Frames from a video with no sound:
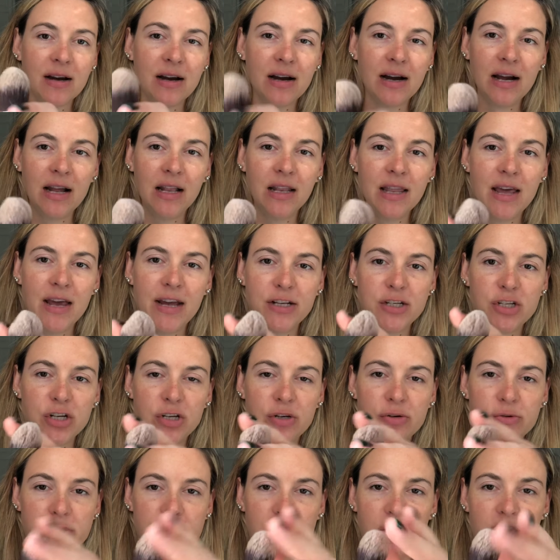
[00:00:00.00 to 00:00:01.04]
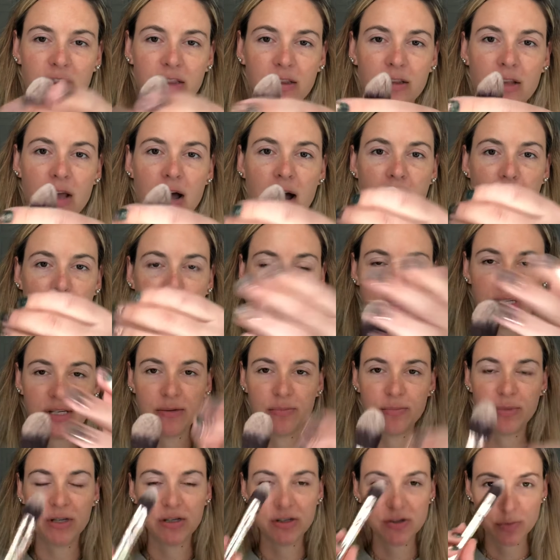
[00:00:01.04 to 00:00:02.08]
I like to use it opposite,
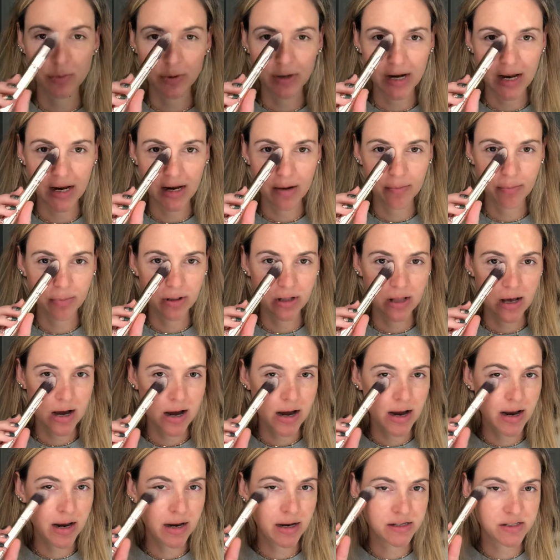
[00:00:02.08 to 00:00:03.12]
because when I apply,